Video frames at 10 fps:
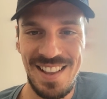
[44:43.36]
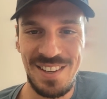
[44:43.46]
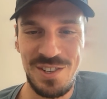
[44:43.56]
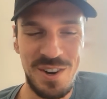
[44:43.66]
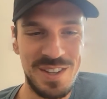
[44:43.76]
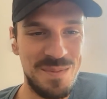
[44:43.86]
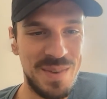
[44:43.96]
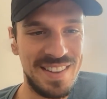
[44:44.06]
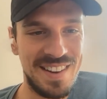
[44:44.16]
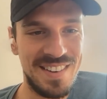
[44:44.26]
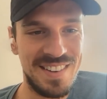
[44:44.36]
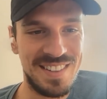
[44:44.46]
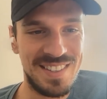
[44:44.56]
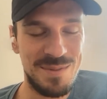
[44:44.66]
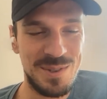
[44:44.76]
like choice you made there, and
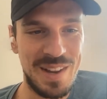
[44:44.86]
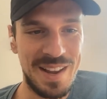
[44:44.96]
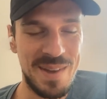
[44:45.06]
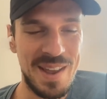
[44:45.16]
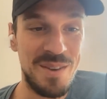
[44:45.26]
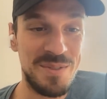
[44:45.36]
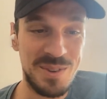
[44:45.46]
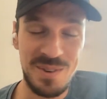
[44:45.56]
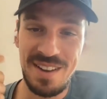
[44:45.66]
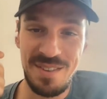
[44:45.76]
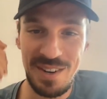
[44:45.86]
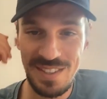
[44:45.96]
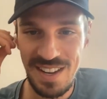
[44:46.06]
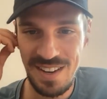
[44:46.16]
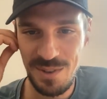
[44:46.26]
it seems to like pay off. So yeah, very
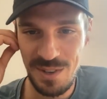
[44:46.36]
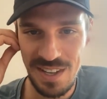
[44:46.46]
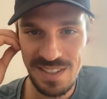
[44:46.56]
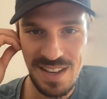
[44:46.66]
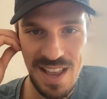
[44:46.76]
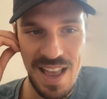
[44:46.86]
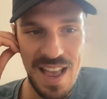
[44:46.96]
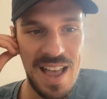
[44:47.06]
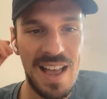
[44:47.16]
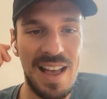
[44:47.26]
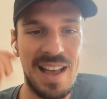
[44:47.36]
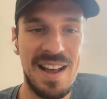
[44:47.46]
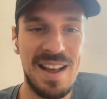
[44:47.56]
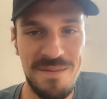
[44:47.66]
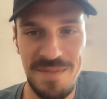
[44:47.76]
excited for you guys.
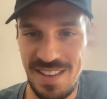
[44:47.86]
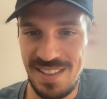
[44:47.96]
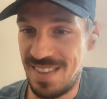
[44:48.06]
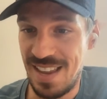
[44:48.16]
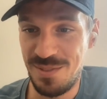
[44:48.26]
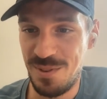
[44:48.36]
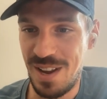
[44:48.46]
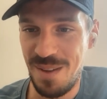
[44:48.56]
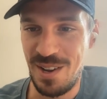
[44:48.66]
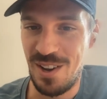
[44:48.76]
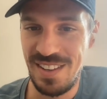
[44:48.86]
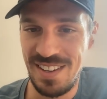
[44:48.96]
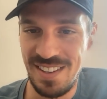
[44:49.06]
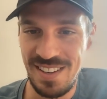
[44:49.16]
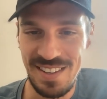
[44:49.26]
Thanks for coming on
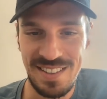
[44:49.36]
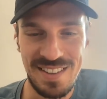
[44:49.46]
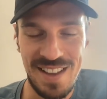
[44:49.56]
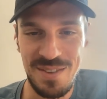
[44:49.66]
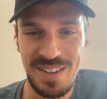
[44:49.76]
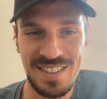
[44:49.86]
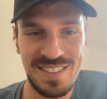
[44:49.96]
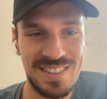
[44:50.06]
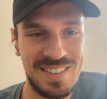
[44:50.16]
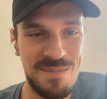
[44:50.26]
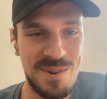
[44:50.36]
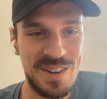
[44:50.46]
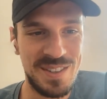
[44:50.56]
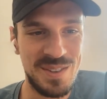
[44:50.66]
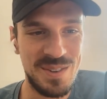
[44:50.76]
and diving deeper
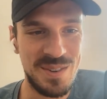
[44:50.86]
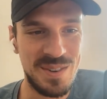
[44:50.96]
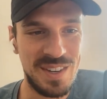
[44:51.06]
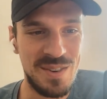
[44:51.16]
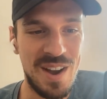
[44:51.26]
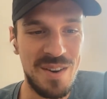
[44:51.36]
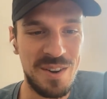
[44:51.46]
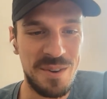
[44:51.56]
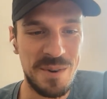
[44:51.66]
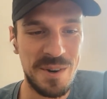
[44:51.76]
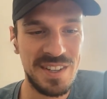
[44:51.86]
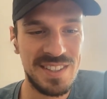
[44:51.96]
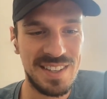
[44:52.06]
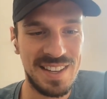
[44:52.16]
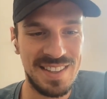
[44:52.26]
into how it all works.
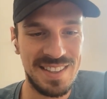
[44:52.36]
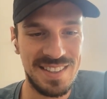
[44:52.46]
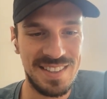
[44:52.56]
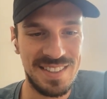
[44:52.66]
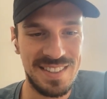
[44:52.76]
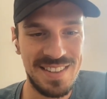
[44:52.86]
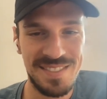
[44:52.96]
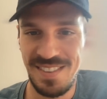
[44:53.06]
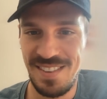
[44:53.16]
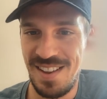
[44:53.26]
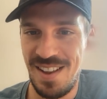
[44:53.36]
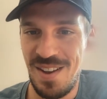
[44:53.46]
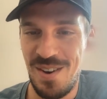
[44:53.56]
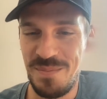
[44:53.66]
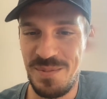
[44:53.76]
And yeah,
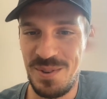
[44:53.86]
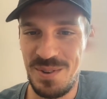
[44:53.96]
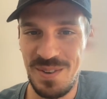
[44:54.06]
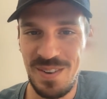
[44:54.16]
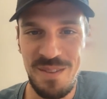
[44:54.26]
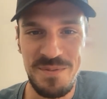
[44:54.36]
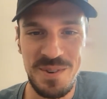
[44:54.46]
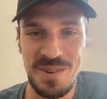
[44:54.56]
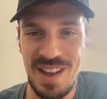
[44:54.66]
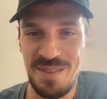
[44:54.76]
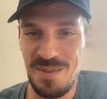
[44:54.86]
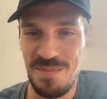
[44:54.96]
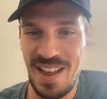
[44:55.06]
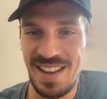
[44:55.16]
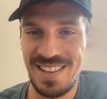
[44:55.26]
hope to have you
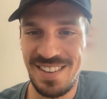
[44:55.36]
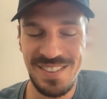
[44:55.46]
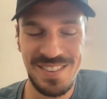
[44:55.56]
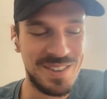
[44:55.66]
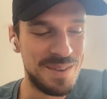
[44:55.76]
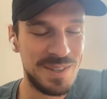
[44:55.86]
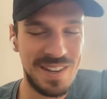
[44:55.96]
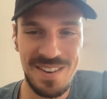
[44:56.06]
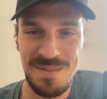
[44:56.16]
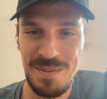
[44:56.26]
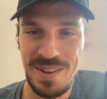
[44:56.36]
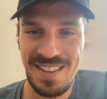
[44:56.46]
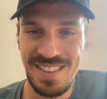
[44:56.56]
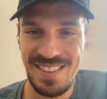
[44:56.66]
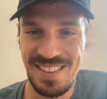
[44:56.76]
back on Epicenter maybe
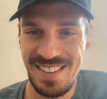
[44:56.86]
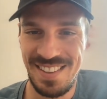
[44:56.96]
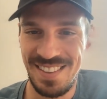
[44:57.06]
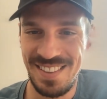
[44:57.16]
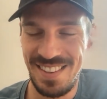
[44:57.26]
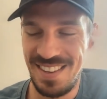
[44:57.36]
in